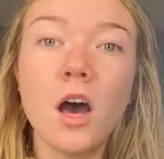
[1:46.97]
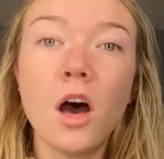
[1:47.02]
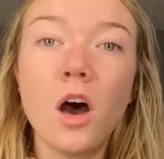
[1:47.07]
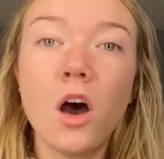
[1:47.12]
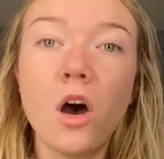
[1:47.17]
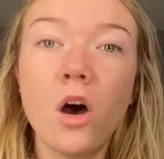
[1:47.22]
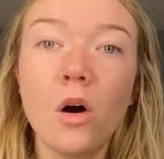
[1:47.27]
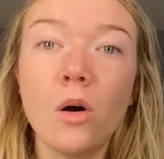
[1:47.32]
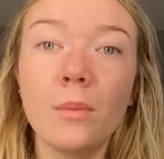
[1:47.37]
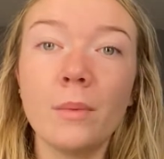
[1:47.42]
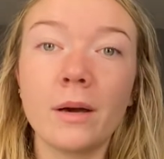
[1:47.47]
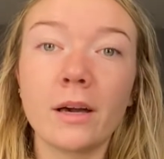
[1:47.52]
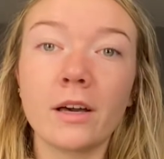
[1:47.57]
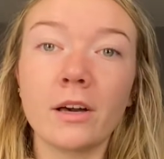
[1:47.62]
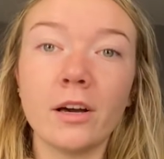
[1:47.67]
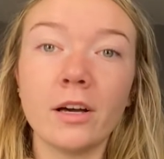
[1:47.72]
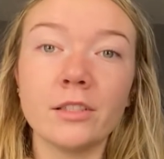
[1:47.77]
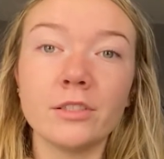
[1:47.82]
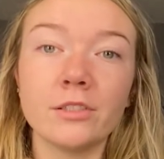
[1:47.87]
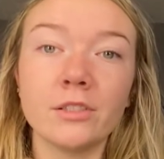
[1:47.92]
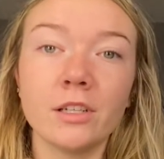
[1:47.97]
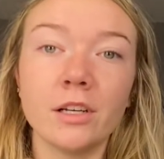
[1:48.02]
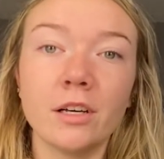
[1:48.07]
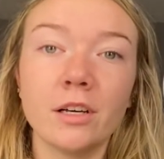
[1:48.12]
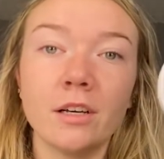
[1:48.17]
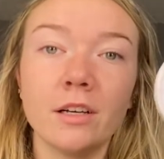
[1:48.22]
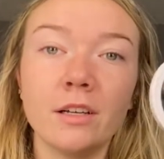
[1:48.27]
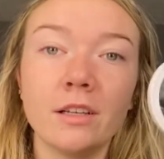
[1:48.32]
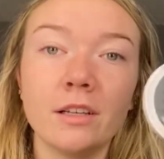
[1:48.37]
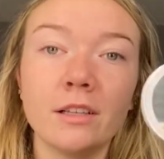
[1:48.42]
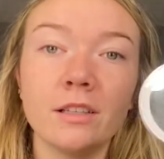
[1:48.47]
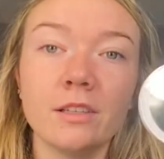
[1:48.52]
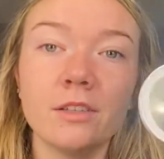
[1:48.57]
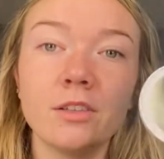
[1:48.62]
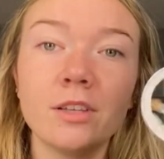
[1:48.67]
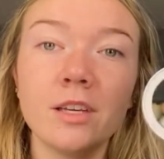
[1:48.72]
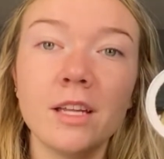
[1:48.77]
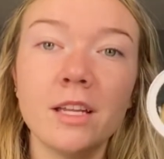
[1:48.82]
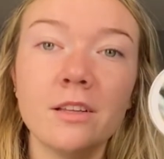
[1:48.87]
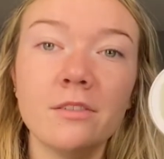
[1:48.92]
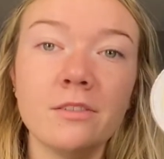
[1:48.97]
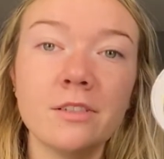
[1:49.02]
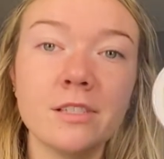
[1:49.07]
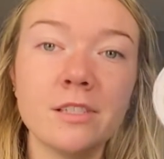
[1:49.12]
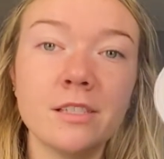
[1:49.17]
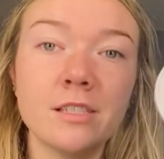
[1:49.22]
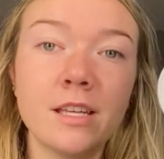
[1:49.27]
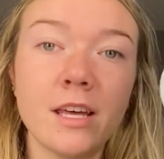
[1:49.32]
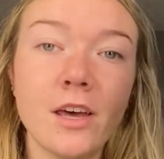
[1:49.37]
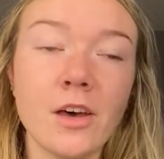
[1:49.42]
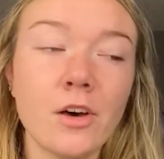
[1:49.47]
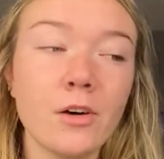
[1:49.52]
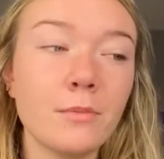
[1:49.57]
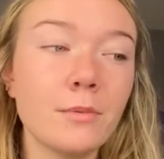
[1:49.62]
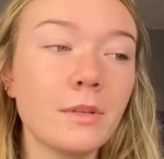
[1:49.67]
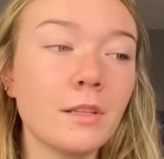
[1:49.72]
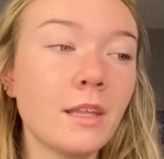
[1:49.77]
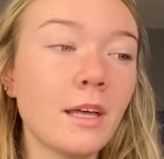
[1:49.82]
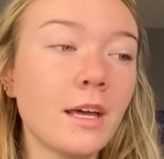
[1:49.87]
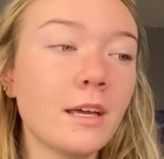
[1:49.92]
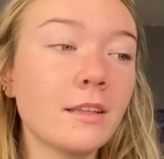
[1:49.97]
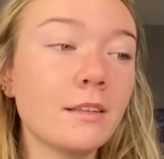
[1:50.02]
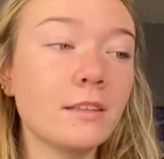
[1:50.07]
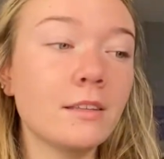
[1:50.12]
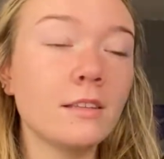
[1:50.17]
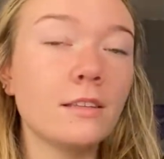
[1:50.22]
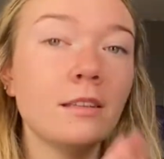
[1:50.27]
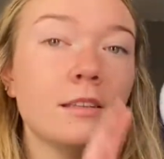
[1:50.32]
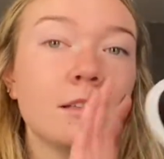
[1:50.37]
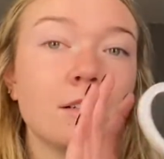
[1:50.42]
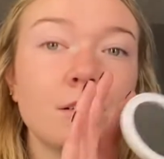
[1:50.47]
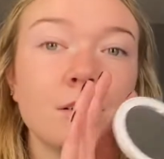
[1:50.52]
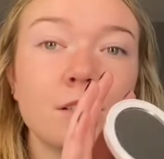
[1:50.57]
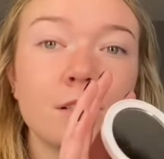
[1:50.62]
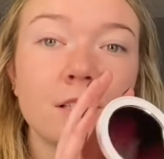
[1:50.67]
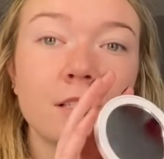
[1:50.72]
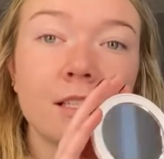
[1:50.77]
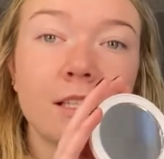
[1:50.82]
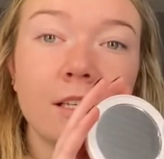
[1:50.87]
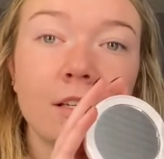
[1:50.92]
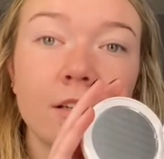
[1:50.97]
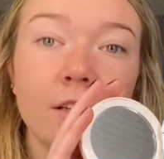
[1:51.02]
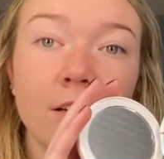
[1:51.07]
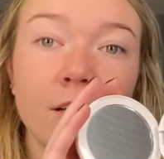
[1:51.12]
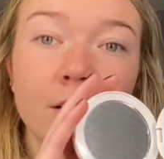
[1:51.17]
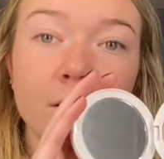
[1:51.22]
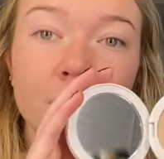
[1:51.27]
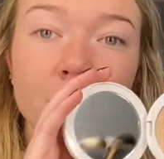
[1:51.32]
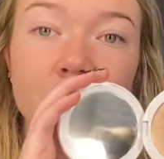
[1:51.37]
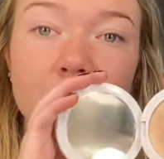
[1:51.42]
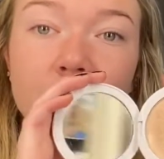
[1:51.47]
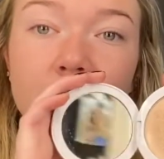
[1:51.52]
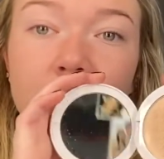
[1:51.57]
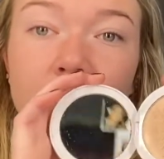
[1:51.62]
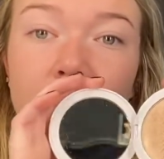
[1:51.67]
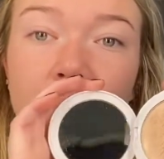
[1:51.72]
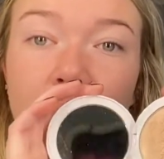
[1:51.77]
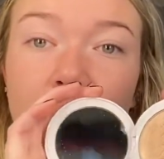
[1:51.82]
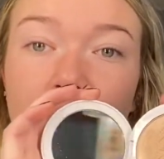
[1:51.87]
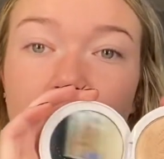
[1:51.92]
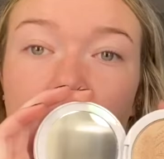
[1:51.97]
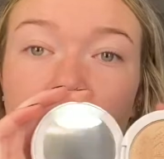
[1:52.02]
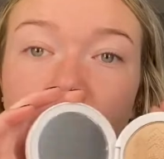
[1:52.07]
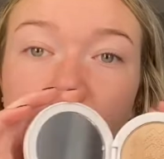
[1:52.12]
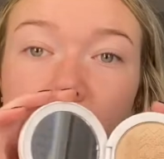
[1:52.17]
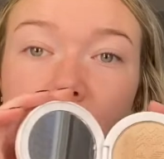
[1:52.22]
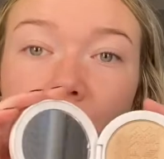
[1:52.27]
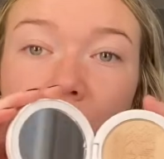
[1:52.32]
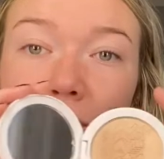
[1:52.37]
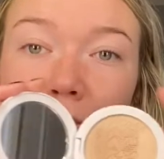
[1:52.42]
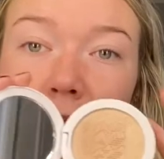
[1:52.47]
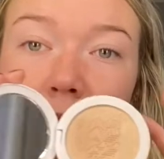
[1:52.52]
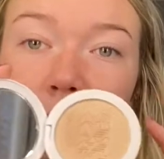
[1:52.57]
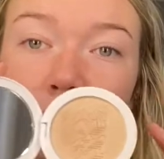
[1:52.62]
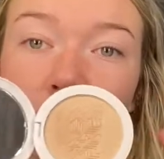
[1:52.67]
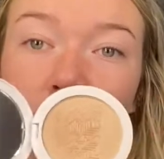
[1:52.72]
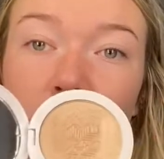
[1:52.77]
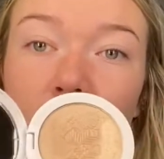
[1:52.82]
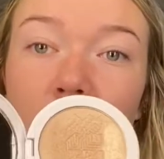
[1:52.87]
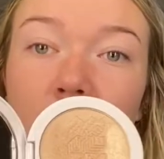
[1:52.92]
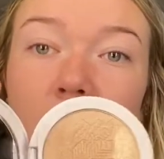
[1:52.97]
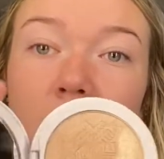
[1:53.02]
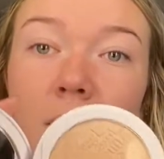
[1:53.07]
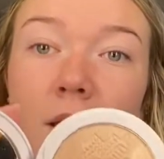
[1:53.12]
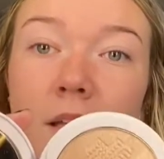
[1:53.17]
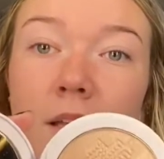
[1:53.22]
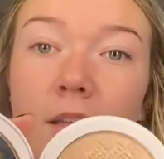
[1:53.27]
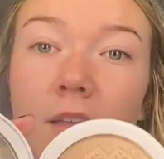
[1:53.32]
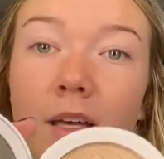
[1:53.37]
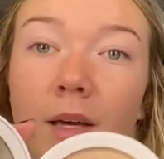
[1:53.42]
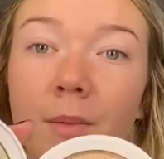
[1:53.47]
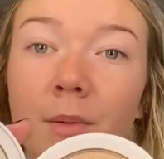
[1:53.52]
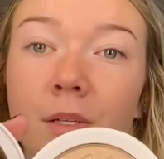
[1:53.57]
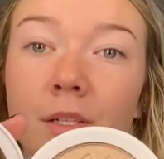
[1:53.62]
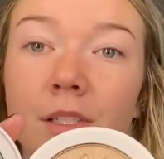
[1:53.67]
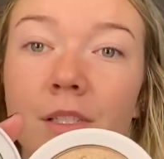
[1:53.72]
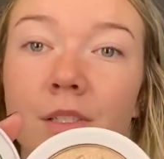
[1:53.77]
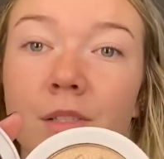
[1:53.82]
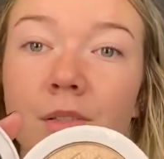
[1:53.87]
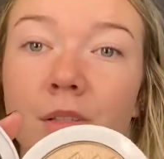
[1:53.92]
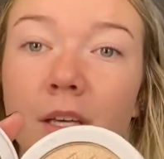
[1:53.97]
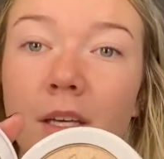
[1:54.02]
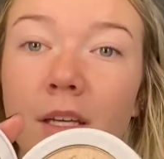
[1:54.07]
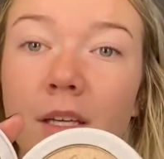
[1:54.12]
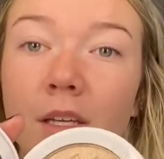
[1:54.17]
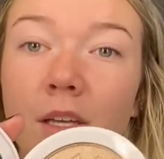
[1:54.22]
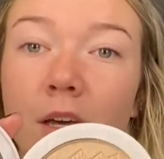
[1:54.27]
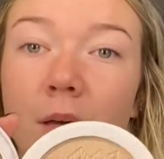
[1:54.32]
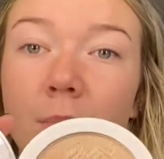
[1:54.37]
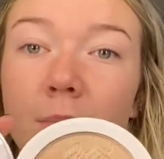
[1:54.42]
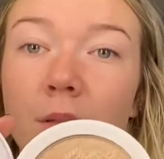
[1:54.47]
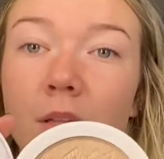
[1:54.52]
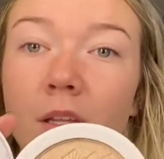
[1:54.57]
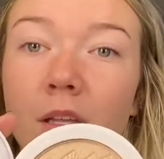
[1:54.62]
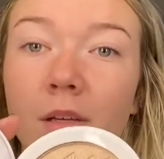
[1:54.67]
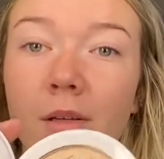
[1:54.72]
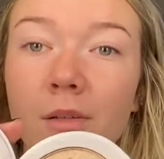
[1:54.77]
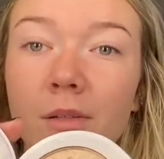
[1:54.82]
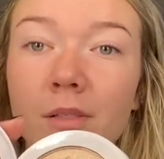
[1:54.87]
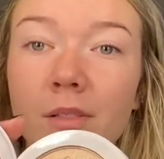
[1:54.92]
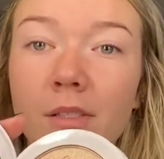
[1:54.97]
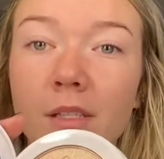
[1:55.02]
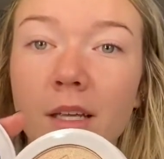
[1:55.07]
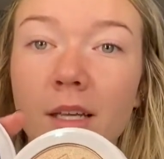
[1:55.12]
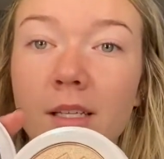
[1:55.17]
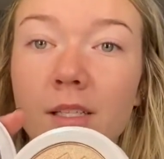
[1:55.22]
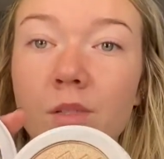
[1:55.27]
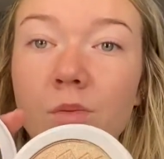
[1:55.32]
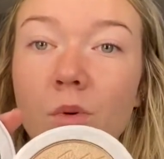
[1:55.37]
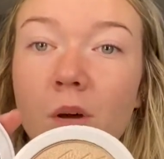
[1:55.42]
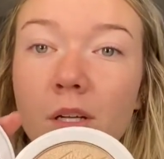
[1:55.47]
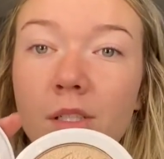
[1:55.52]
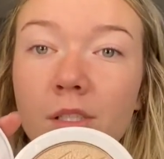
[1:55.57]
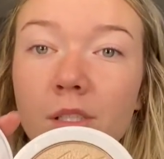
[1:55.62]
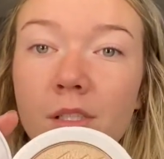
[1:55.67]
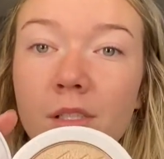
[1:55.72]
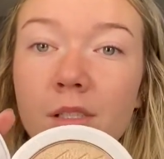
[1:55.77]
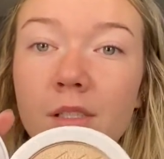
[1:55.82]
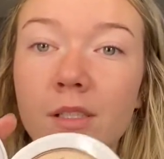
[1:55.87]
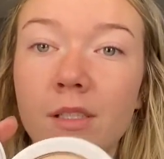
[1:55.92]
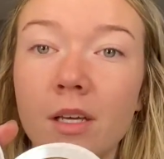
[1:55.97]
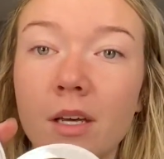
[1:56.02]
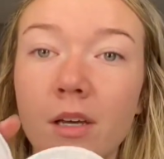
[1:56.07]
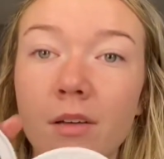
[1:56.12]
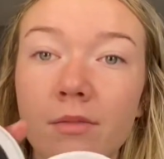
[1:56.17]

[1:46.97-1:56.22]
Oh my gosh, y'all. You can't even tell, but like the glitters in here are so beautiful. I'm gonna do like an up close like swatch and stuff.